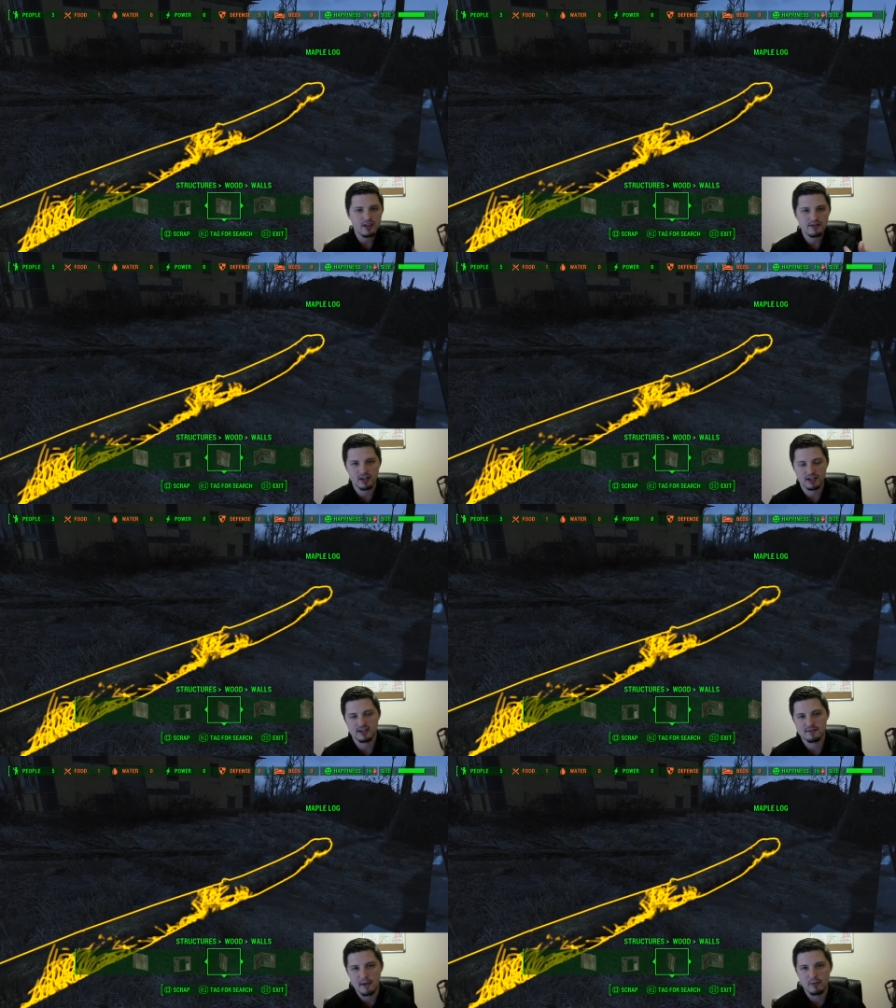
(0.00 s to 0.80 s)
so like
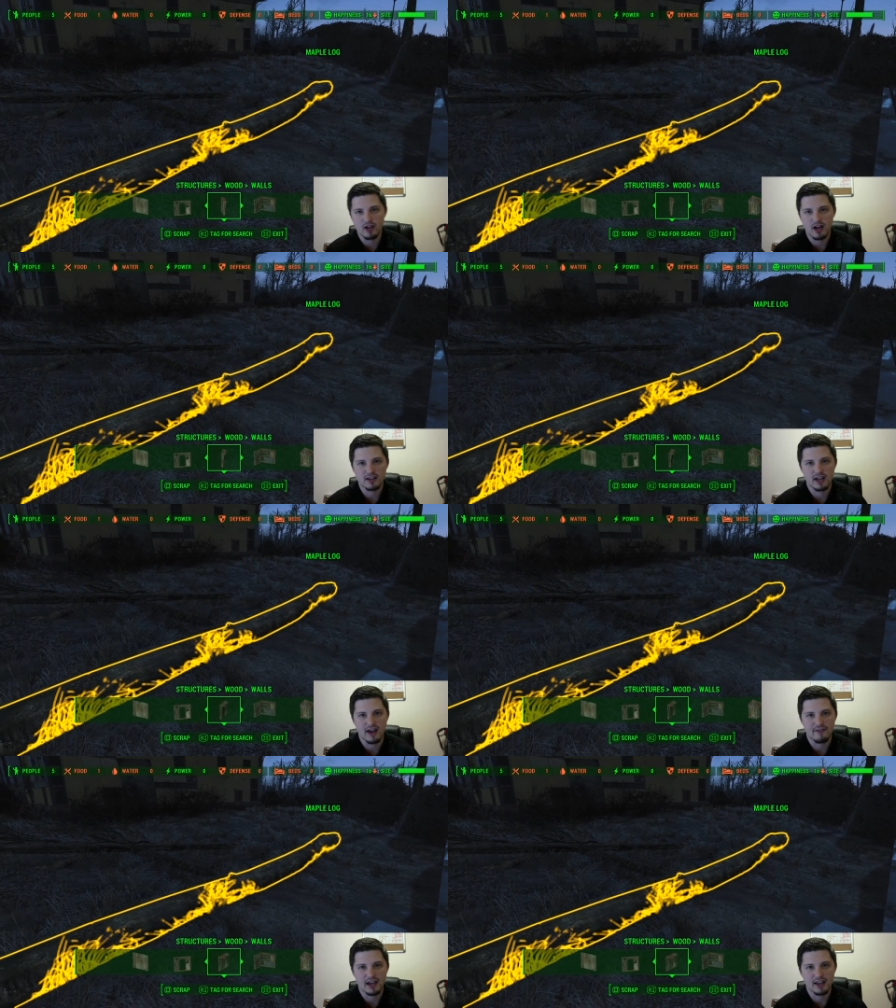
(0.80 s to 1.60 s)
this maple log that I
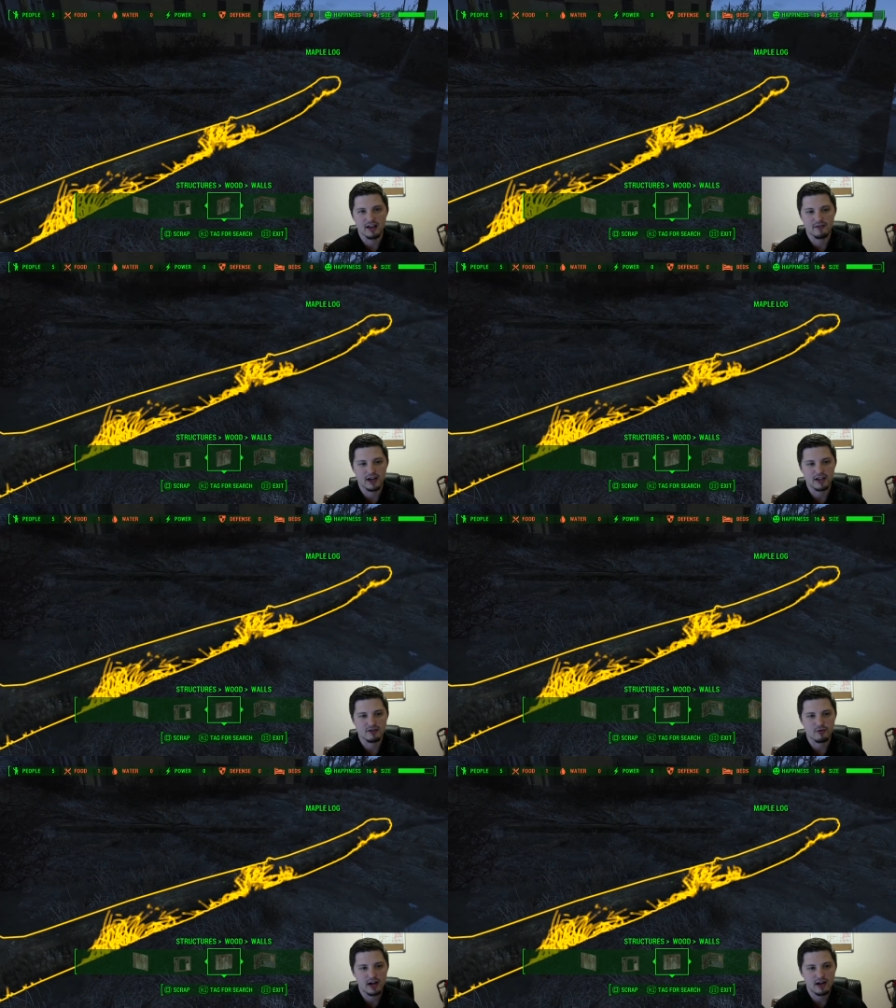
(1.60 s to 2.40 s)
have highlighted, if I hit
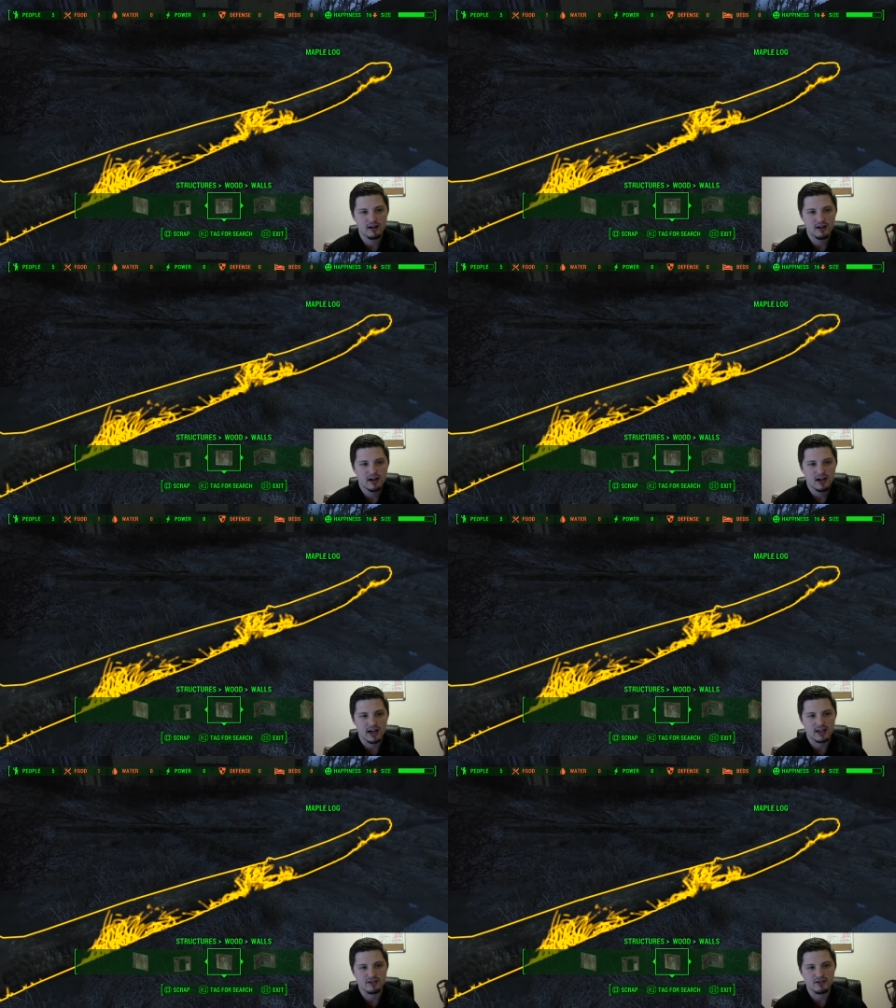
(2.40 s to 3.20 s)
square
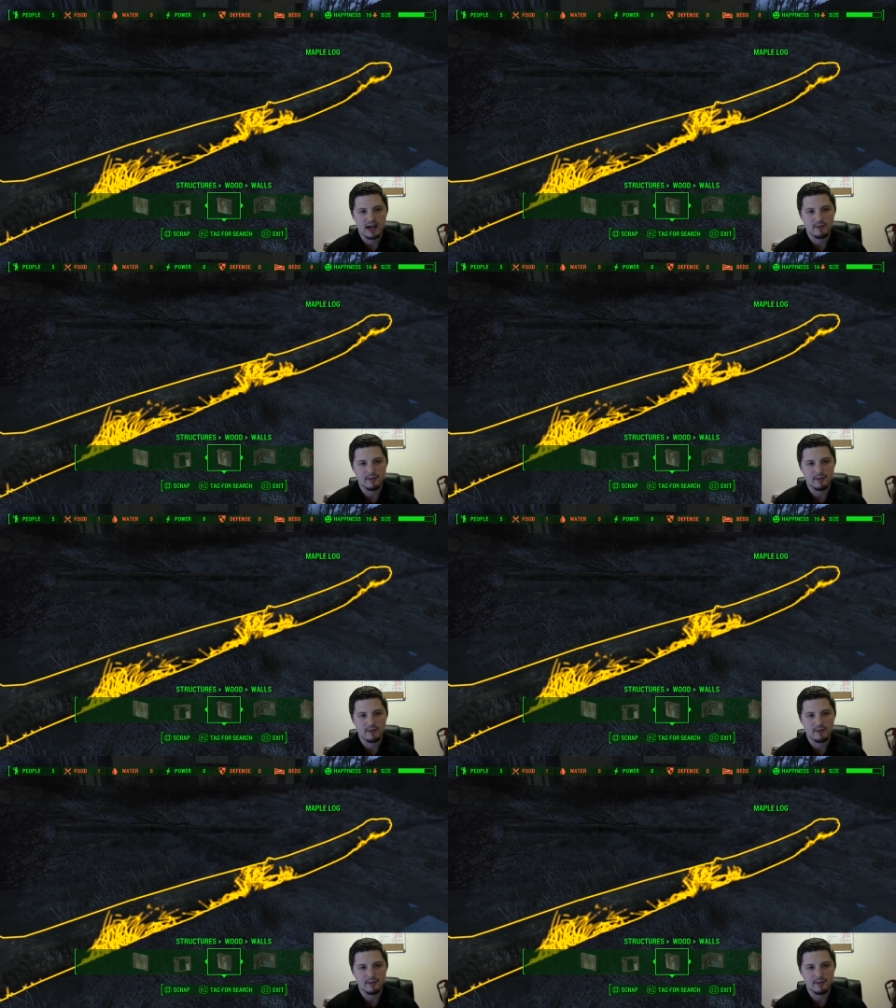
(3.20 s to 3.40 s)
I can scrap